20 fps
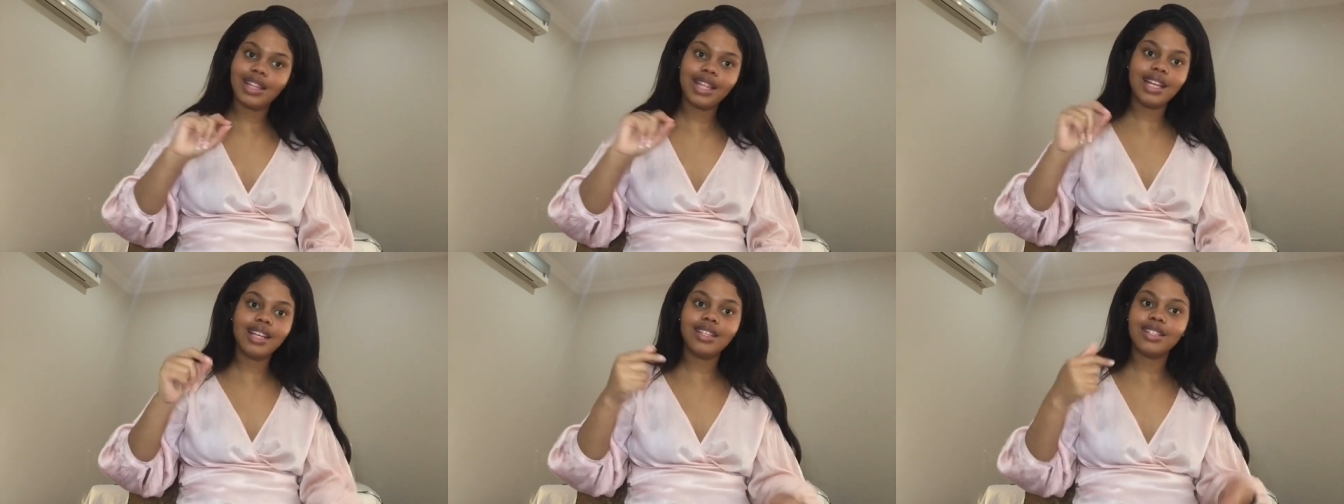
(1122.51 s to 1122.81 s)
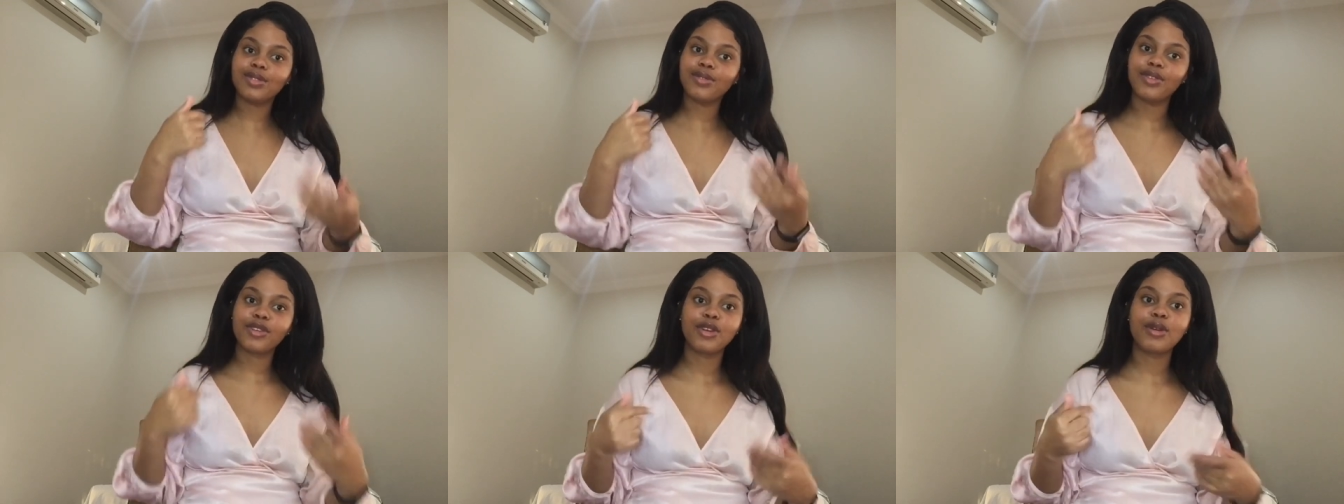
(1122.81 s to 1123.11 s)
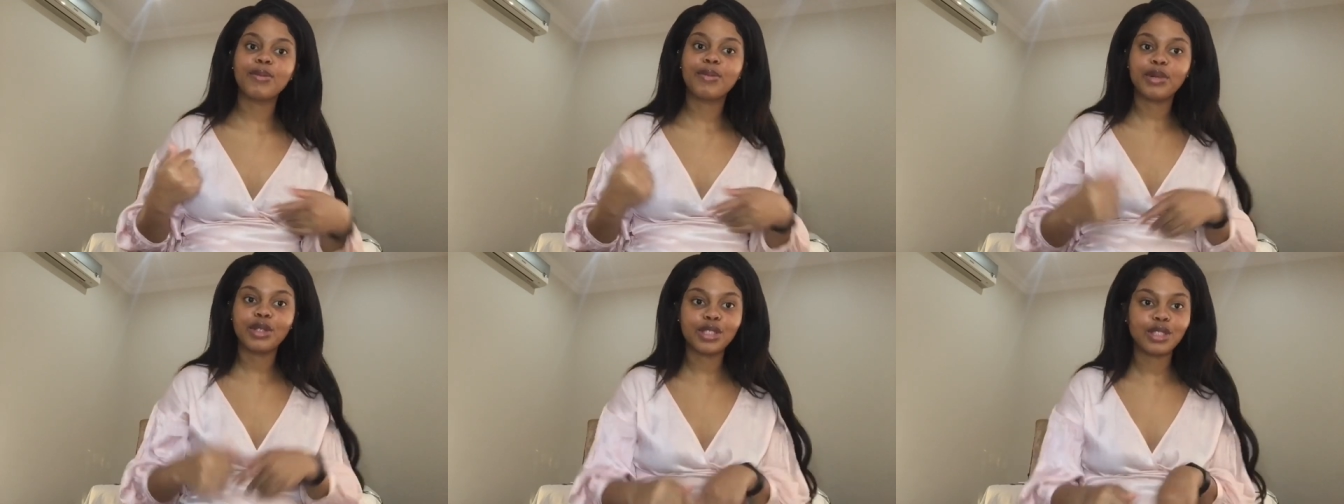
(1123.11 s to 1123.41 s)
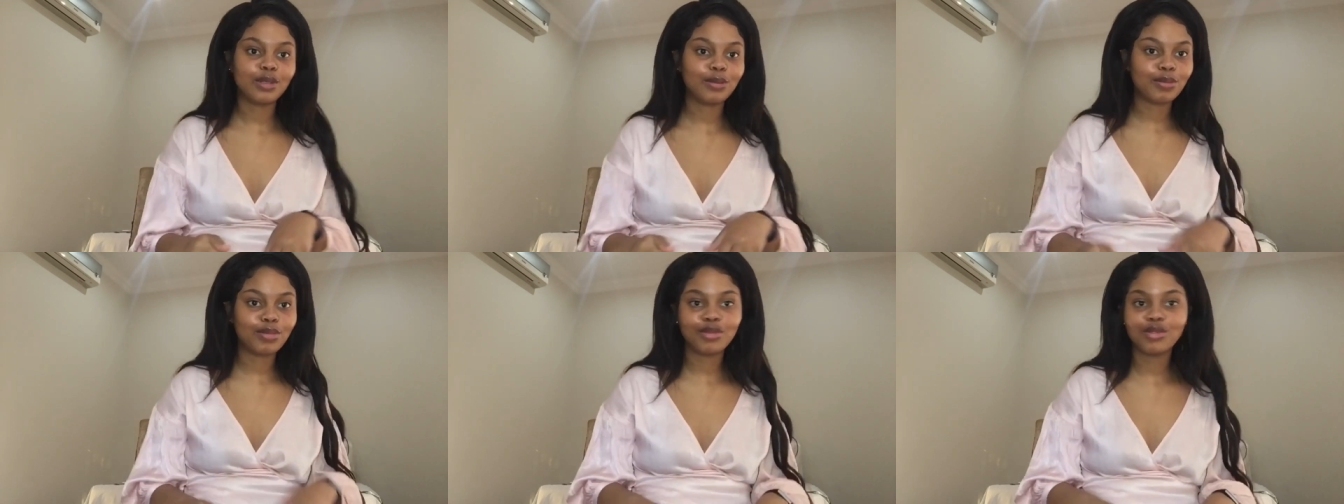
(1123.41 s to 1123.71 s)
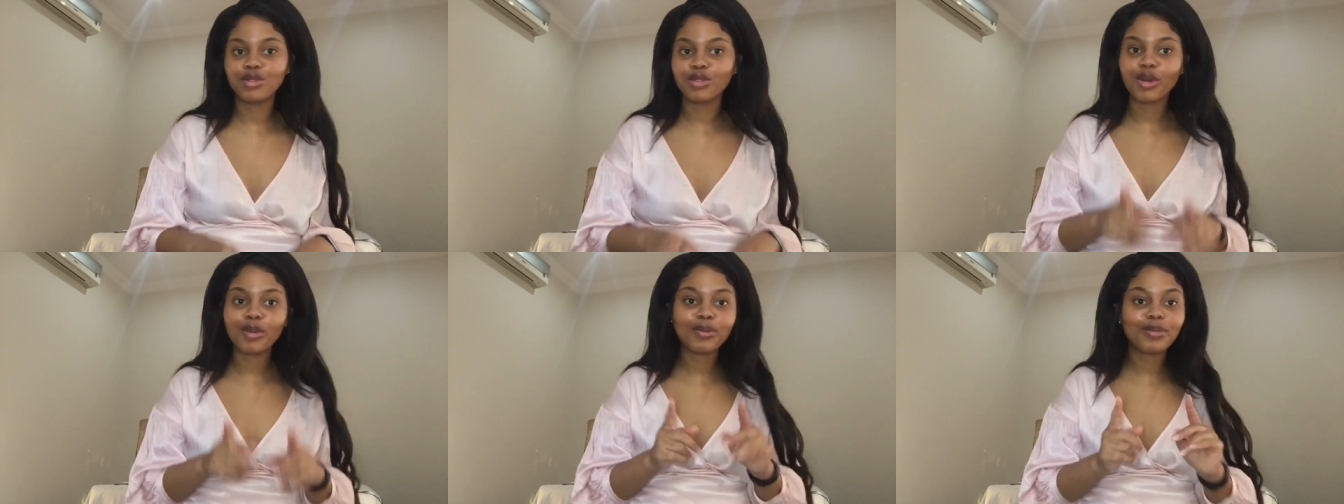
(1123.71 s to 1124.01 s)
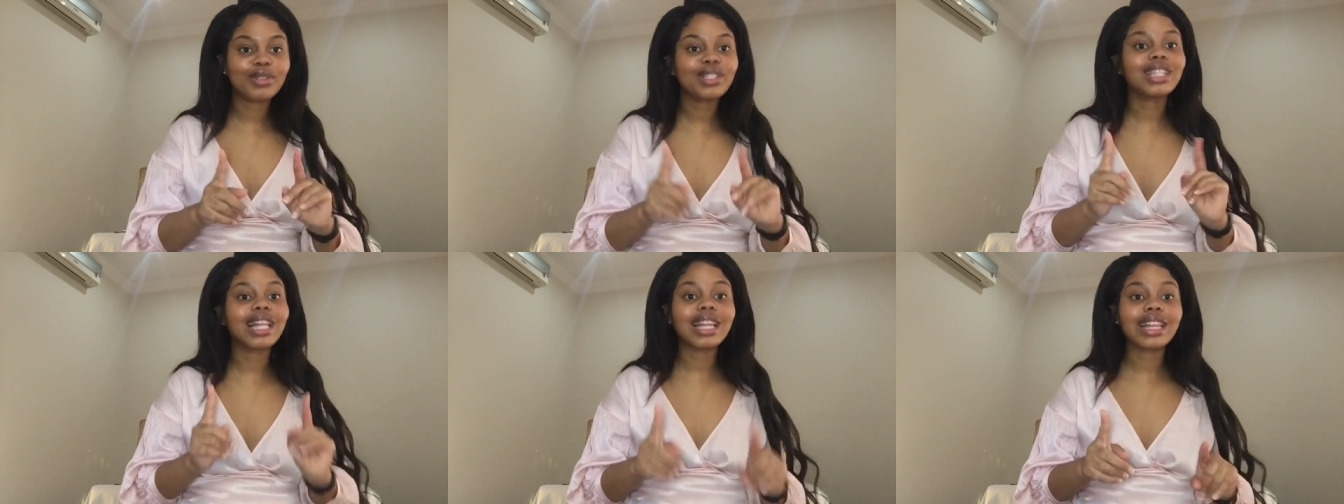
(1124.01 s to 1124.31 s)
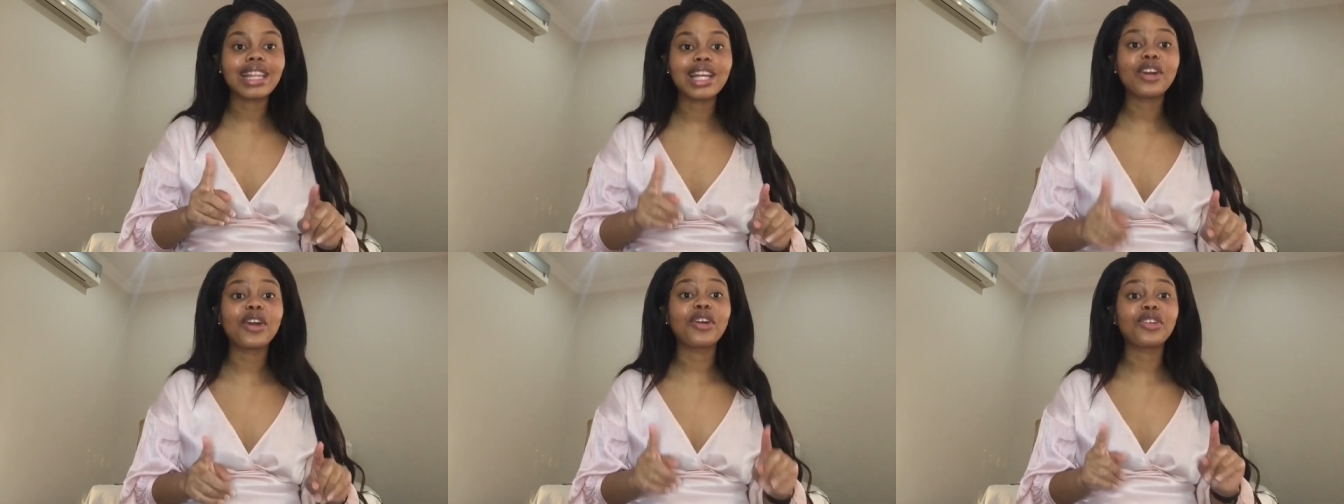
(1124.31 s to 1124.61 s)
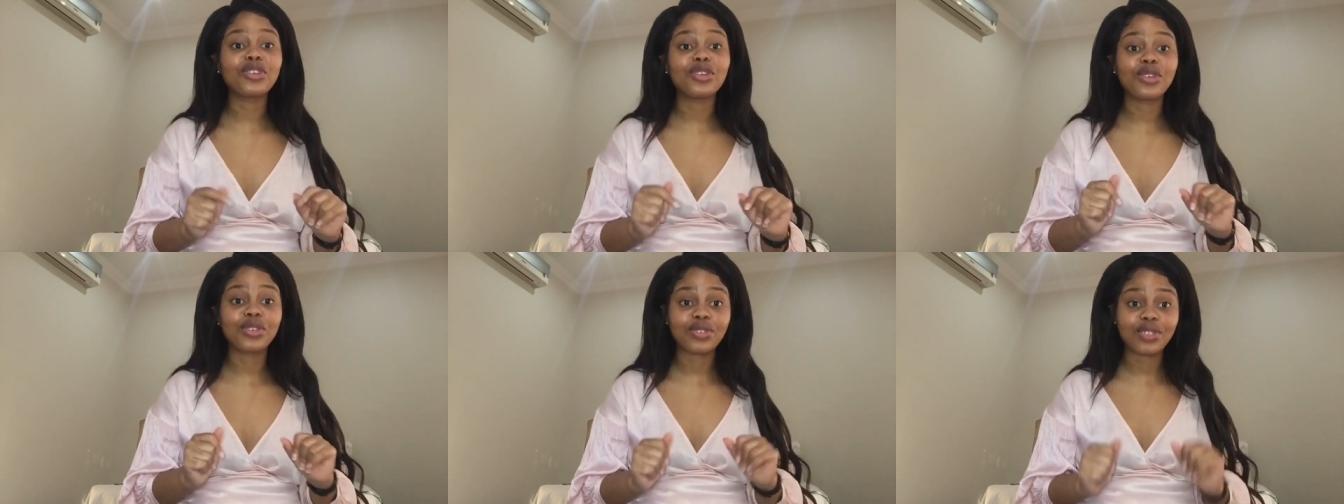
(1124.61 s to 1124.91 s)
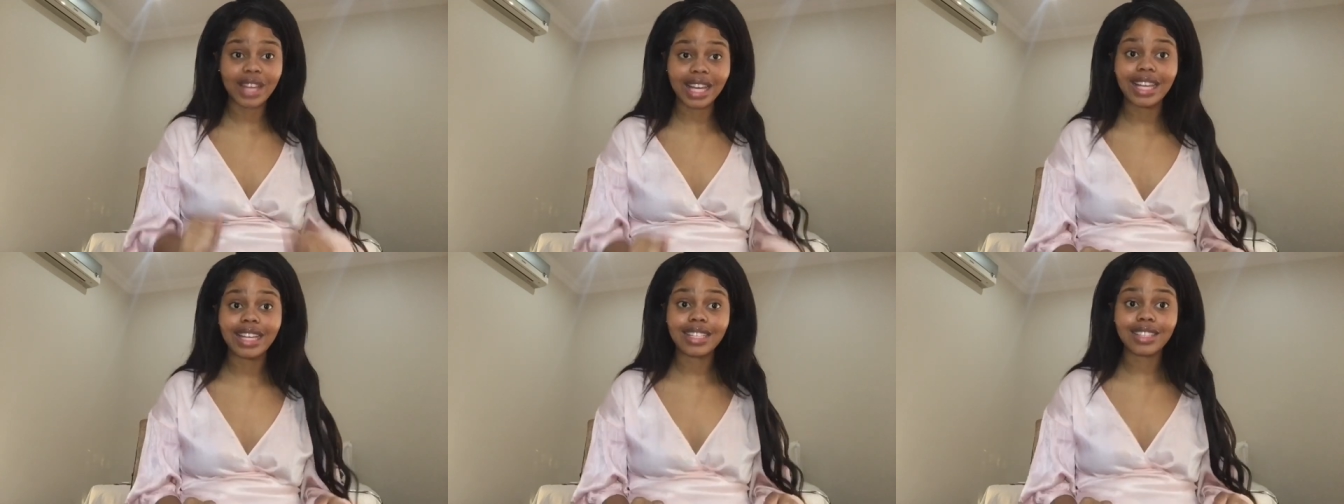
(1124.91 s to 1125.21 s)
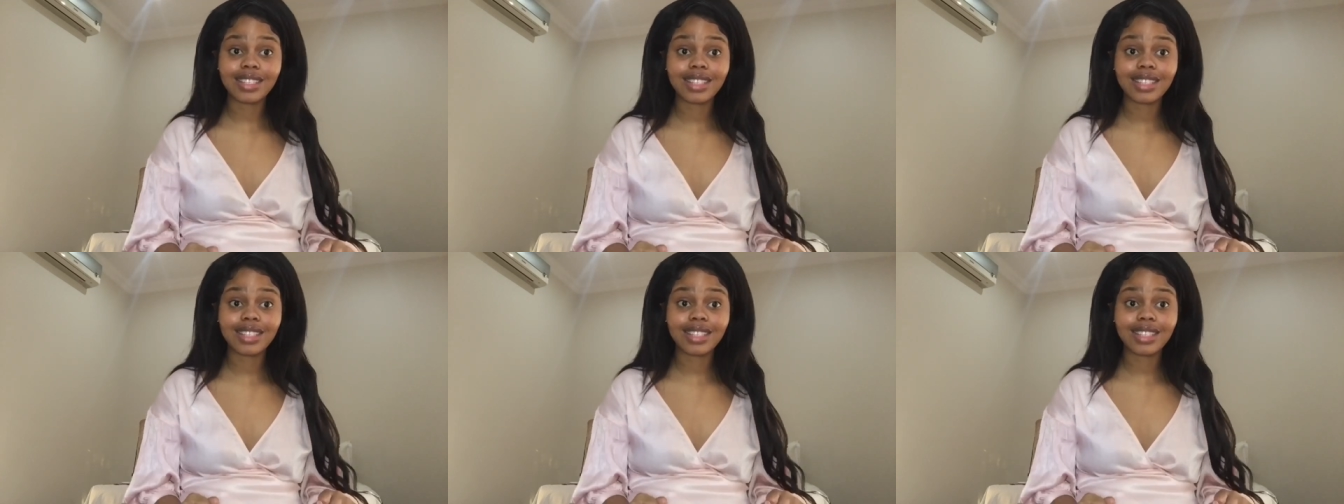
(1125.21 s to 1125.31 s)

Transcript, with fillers: that is for your body, boo. Don't put that thing on your face.